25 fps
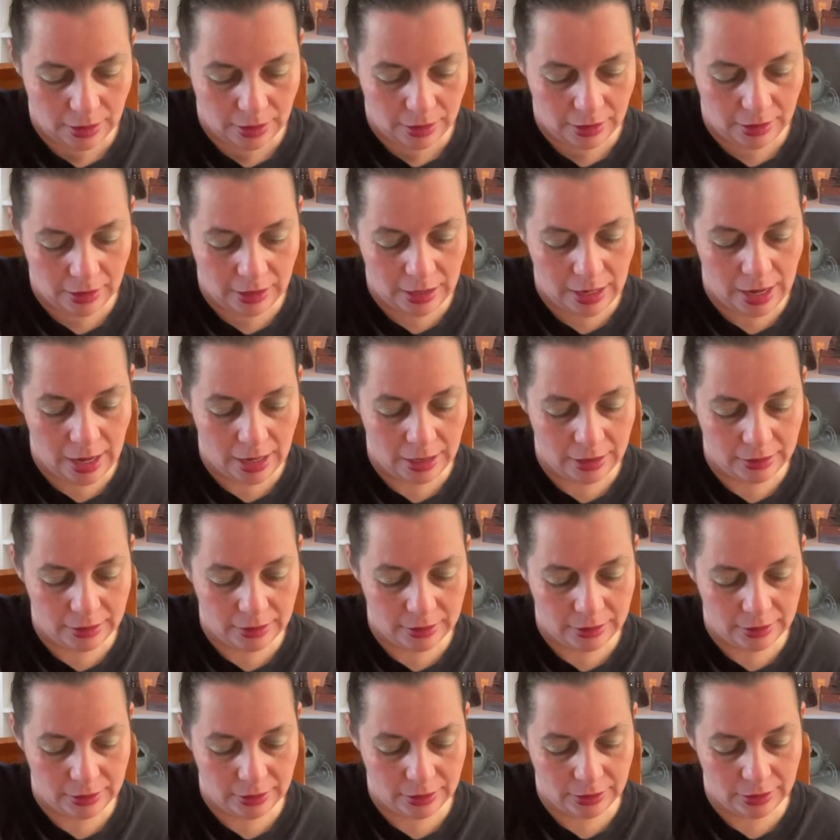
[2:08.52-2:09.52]

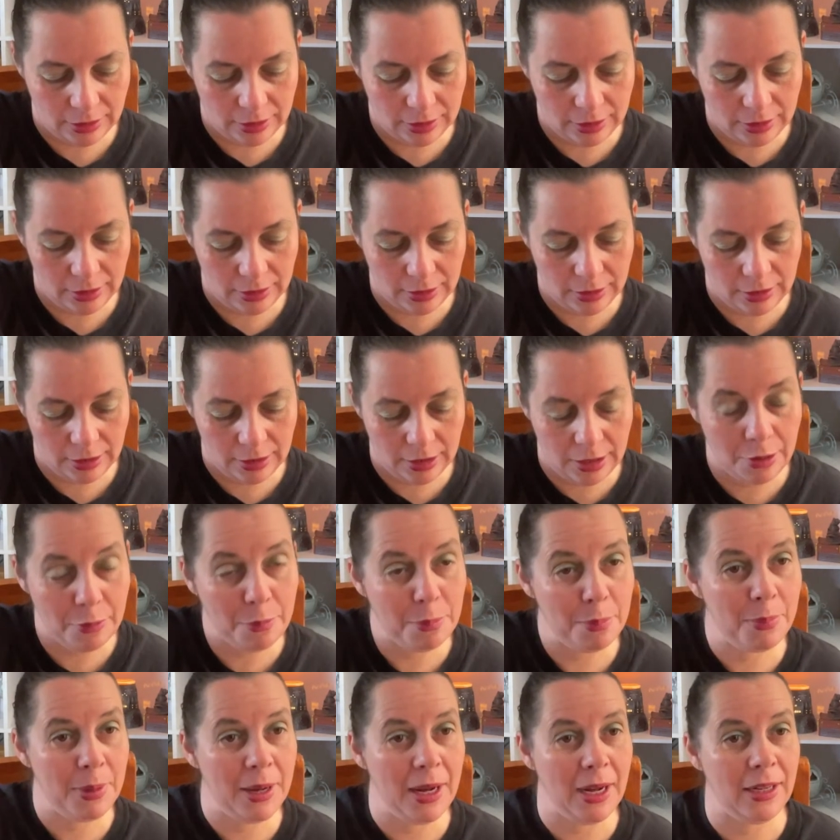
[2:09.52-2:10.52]
gets
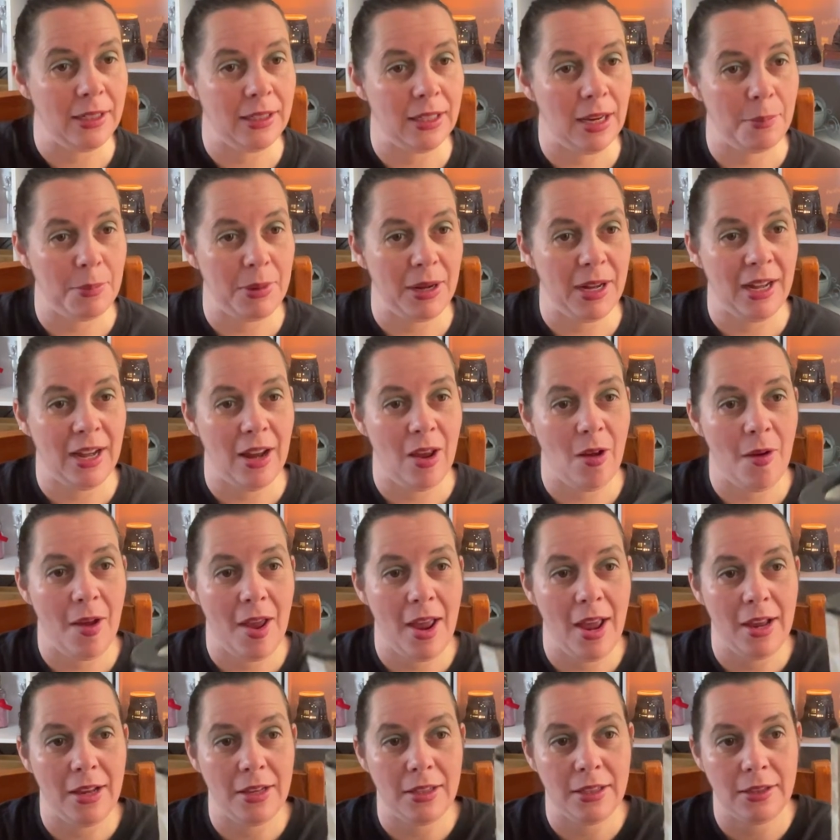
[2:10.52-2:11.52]
picked up in our
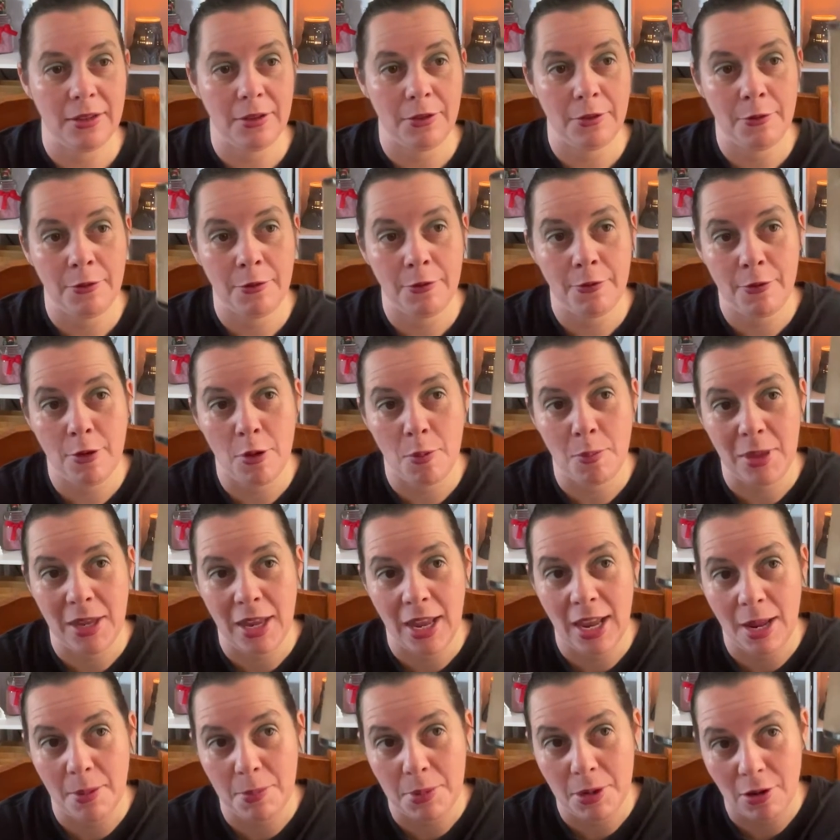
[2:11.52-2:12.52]
house from the
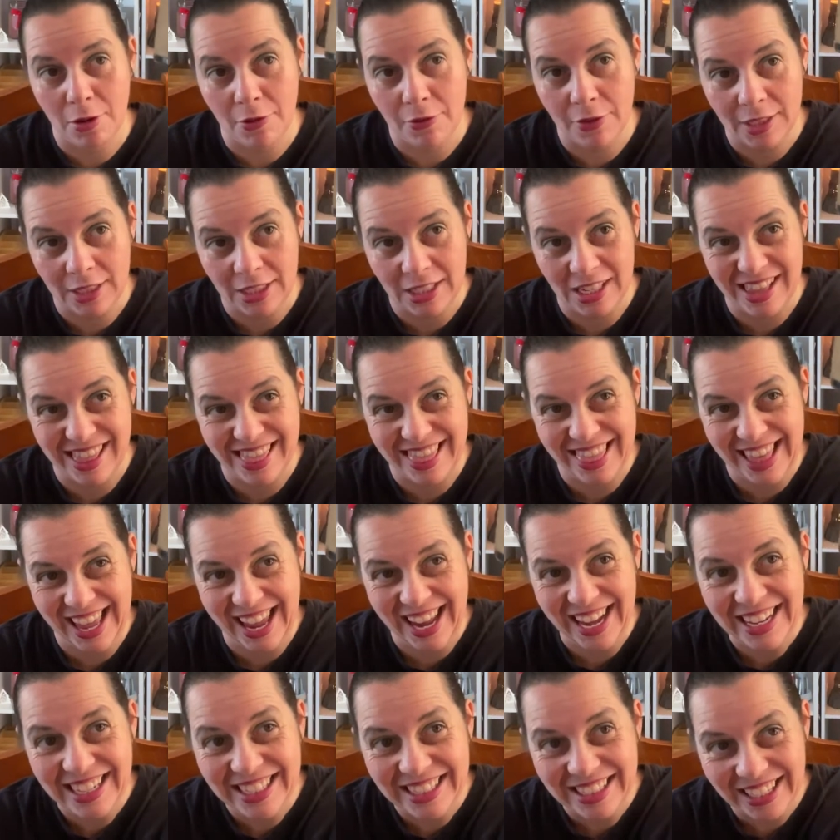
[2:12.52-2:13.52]
air purifier. So
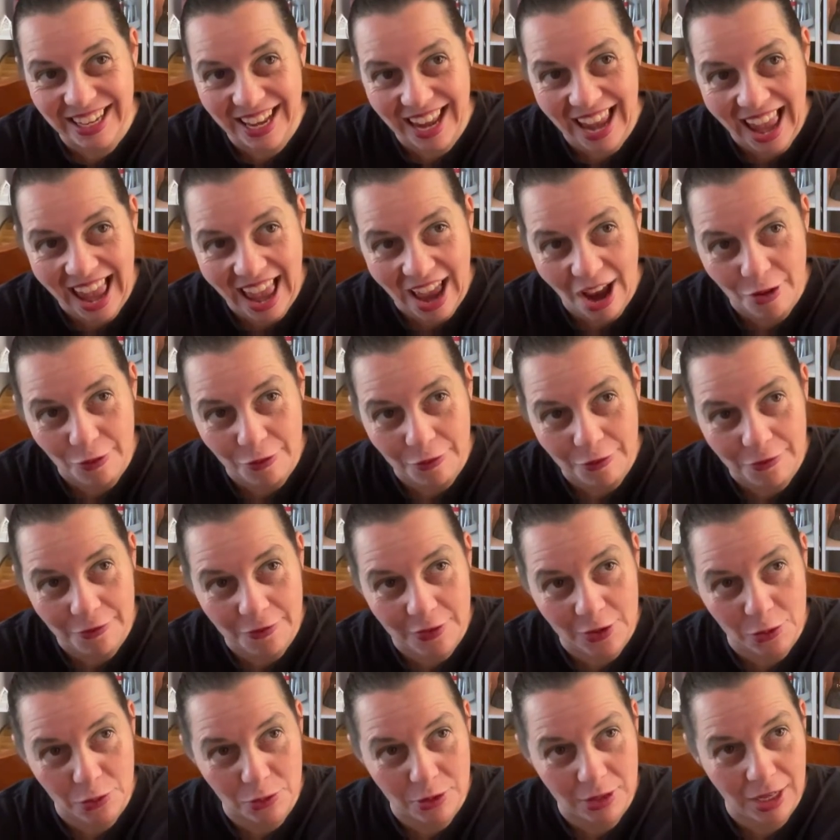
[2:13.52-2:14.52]
that's our
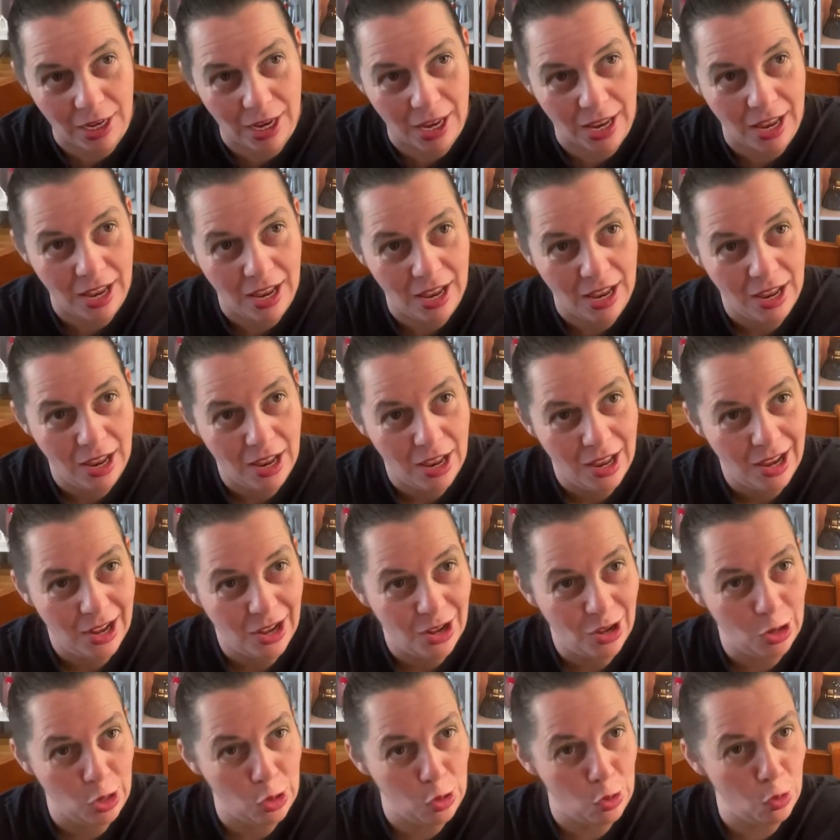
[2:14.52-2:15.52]
filter.
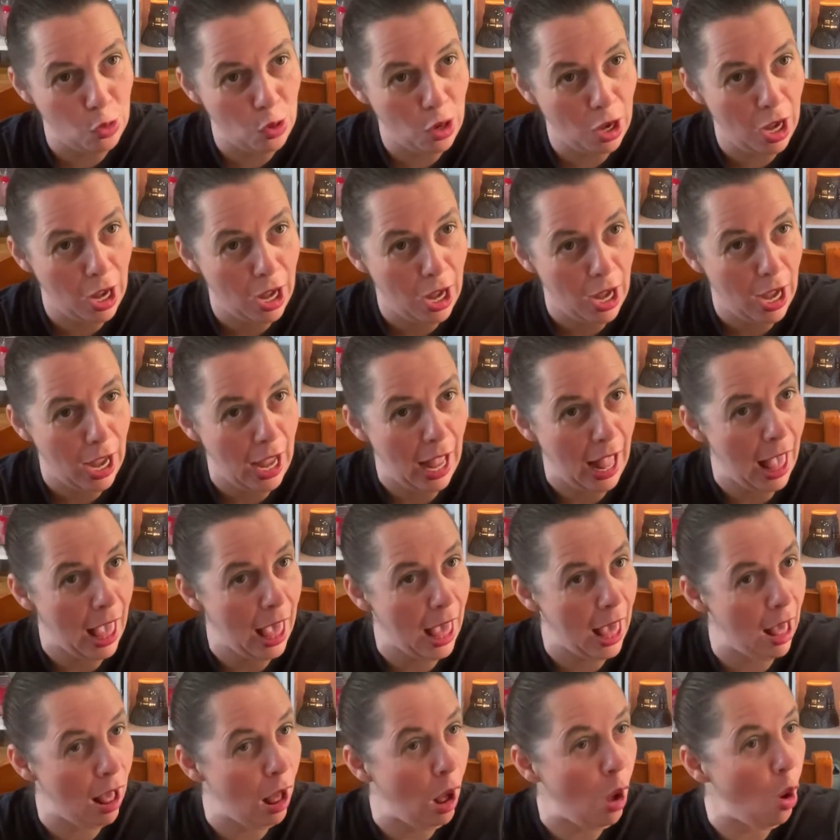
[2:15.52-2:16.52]
Look
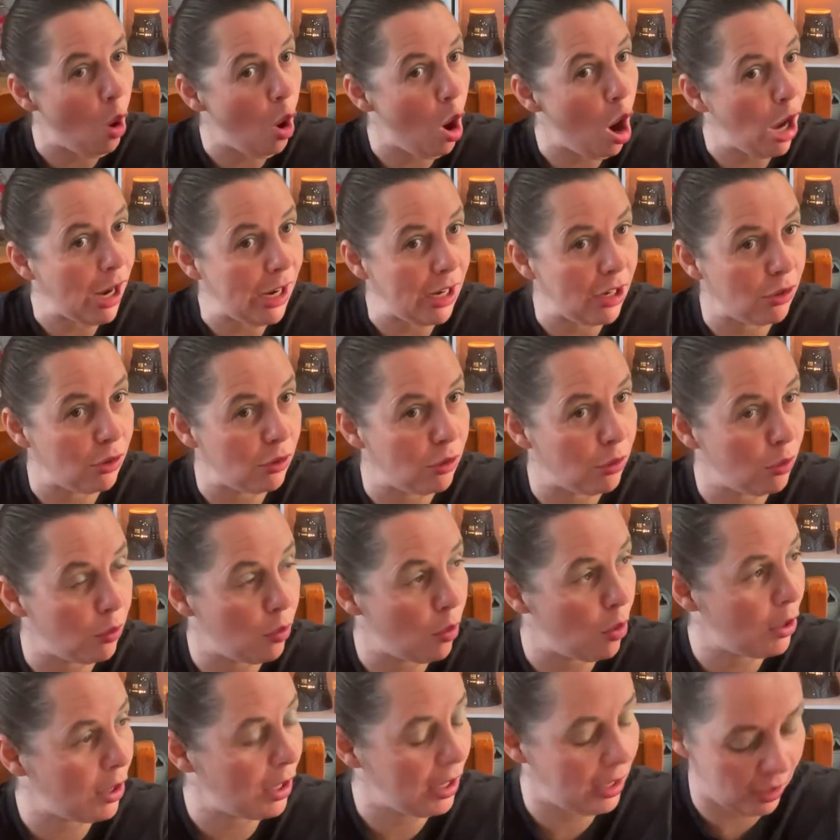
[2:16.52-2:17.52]
how
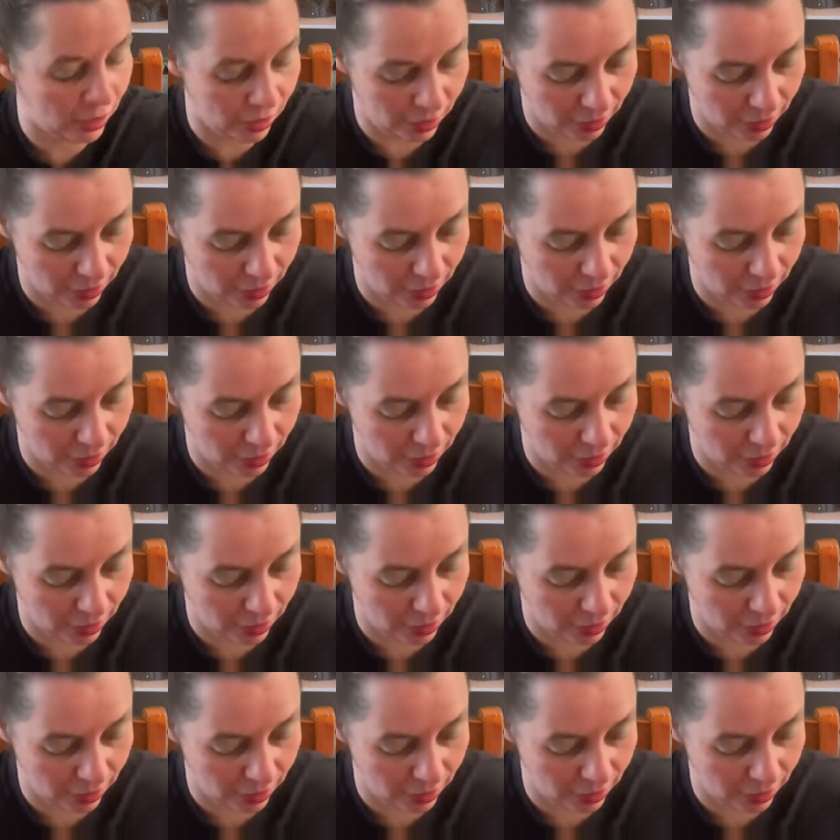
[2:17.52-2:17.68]
grotty